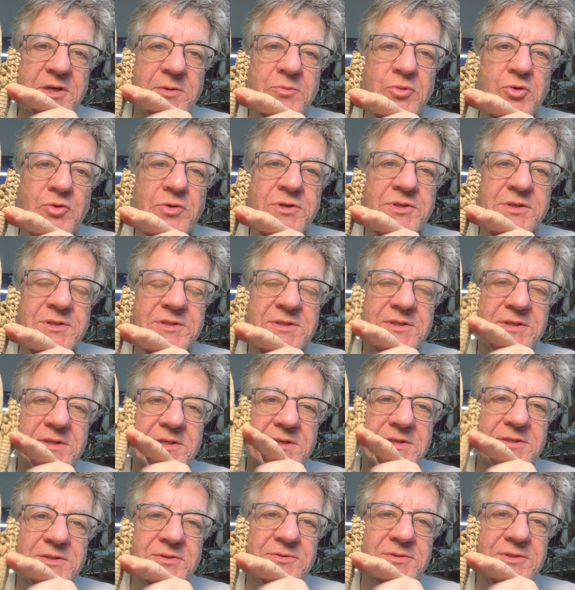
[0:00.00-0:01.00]
portions of
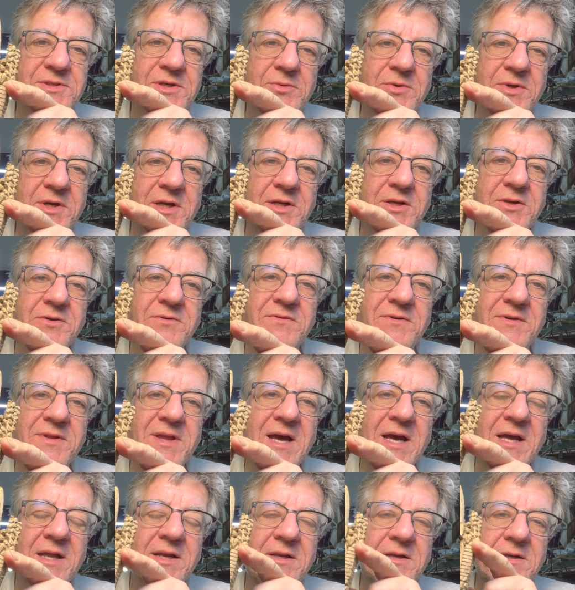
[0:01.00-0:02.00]
this. You'll see what I do for
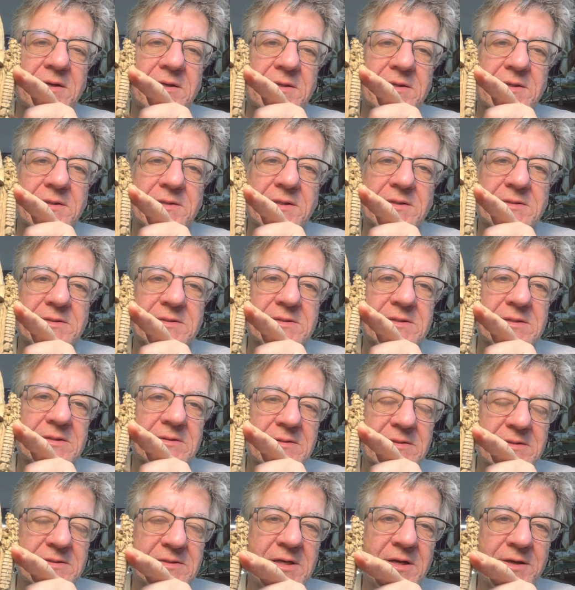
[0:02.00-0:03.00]
that.
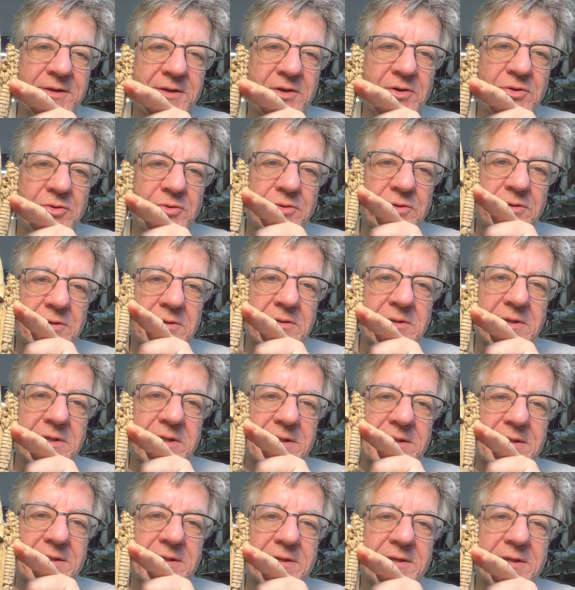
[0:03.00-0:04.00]
It's kind of cool,
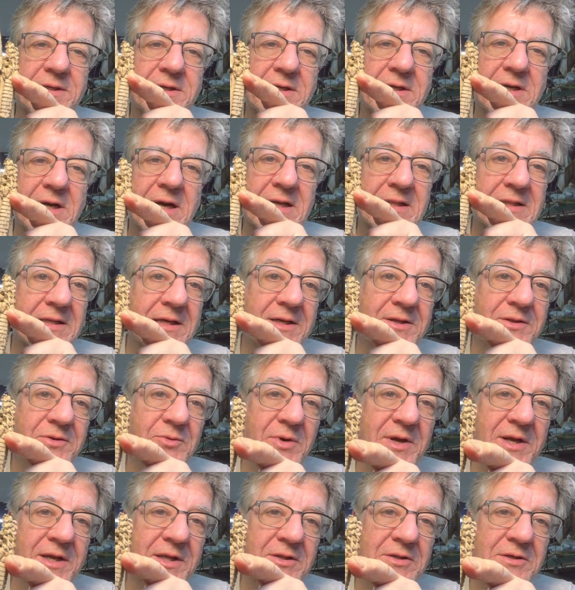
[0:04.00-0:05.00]
and I like the
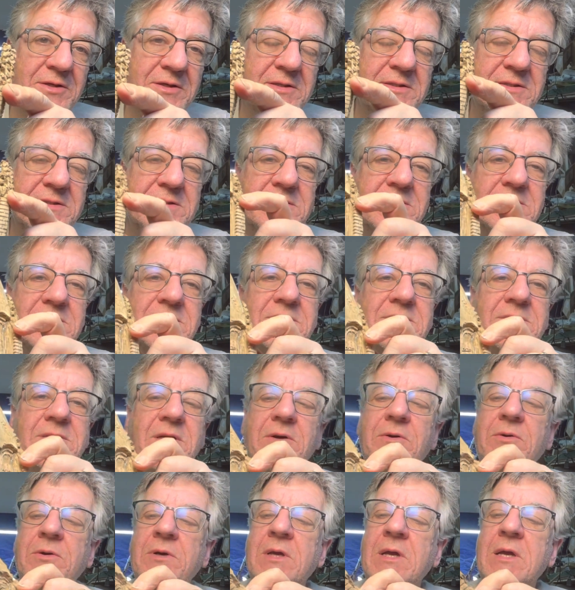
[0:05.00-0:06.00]
way it looks. So,
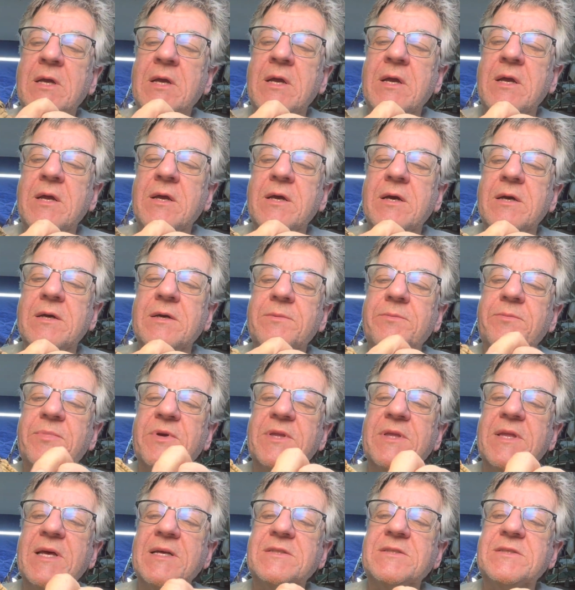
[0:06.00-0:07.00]
but
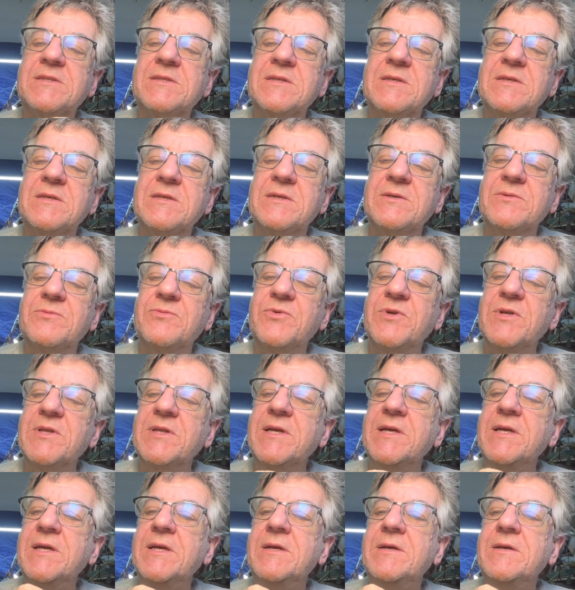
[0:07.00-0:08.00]
that's
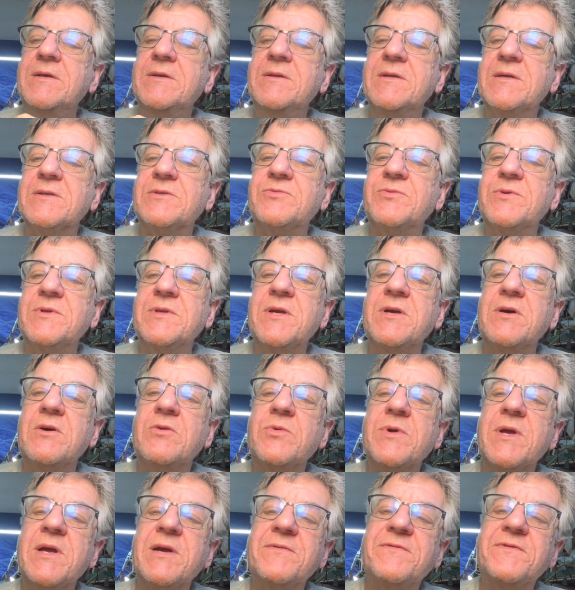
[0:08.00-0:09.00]
really all
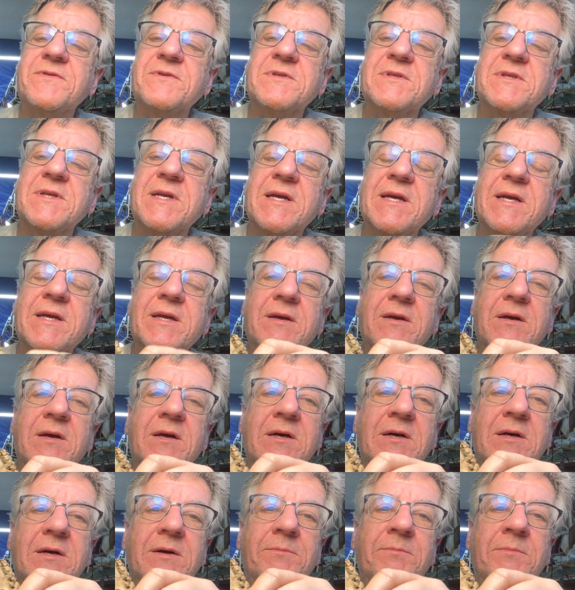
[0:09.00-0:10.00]
we have for today.
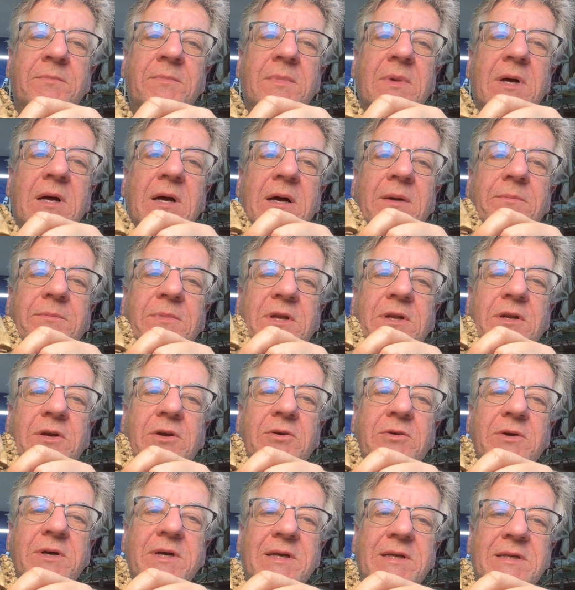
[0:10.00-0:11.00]
I'm going to
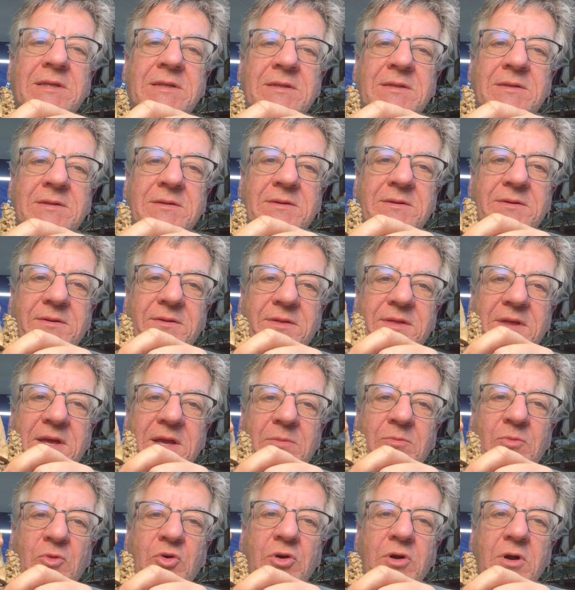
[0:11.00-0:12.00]
go ahead and think
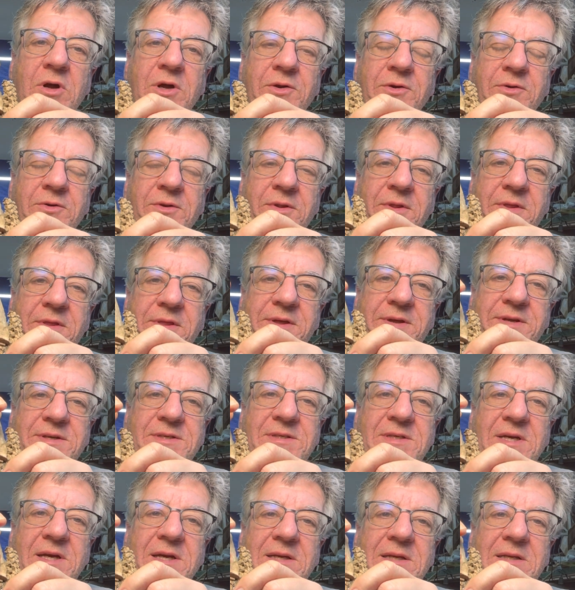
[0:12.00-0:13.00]
more on
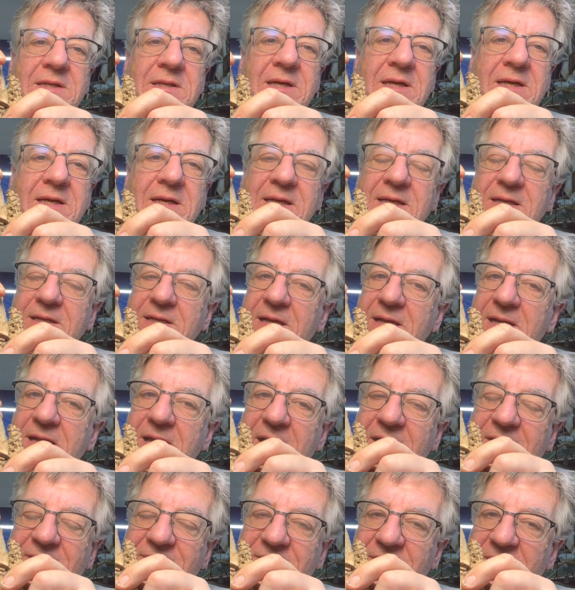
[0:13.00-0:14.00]
this. I
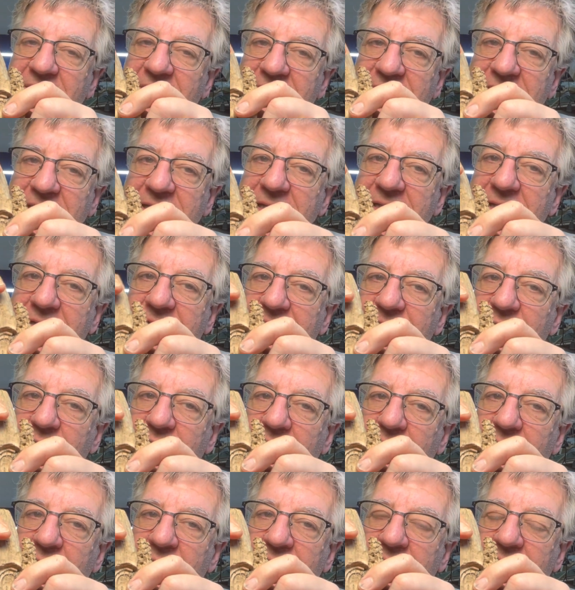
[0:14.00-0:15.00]
have an idea of what I
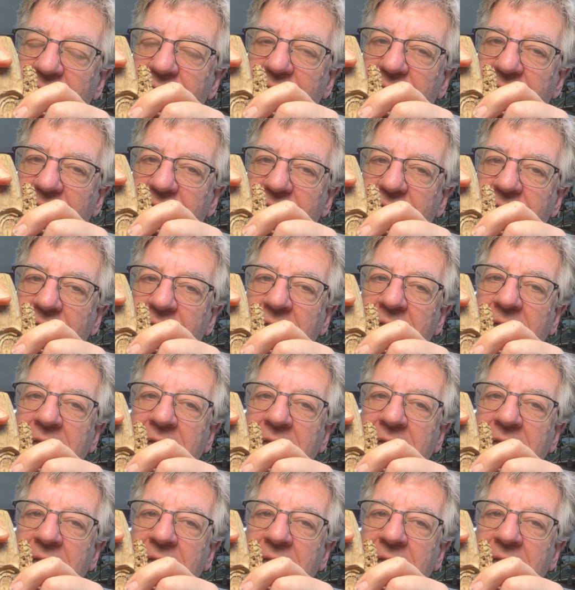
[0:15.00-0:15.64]
want to do here,